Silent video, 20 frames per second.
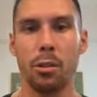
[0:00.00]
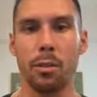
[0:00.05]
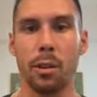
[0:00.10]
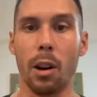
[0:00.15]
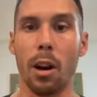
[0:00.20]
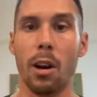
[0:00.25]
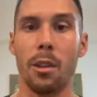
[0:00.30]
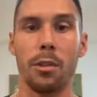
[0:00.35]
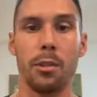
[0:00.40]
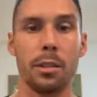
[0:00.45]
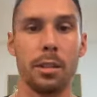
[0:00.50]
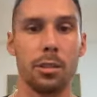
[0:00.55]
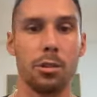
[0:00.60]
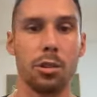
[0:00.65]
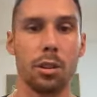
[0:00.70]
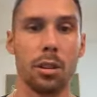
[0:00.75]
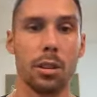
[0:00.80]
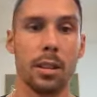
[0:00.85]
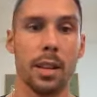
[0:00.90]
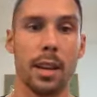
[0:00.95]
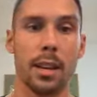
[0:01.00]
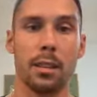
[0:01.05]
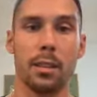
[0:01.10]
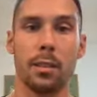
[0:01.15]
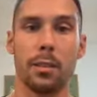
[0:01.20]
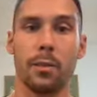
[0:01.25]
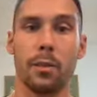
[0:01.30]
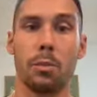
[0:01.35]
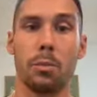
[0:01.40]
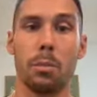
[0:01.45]
For others, it just takes a
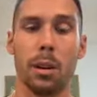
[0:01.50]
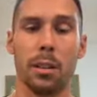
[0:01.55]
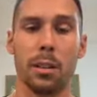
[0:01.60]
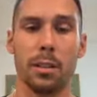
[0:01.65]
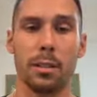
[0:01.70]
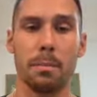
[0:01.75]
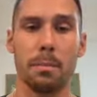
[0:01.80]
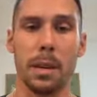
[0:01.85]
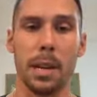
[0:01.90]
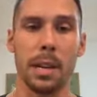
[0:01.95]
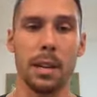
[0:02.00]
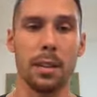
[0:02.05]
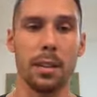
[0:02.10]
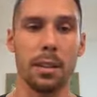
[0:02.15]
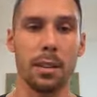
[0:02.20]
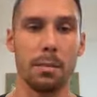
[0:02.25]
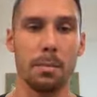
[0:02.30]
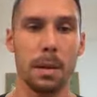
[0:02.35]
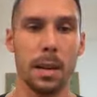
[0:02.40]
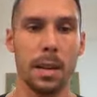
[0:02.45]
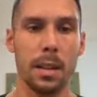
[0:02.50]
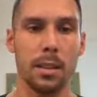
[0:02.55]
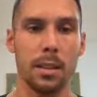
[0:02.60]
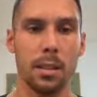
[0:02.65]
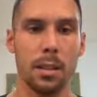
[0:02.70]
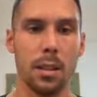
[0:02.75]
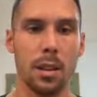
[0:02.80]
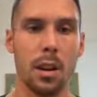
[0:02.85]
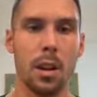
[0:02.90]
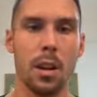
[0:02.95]
few months of being in the space.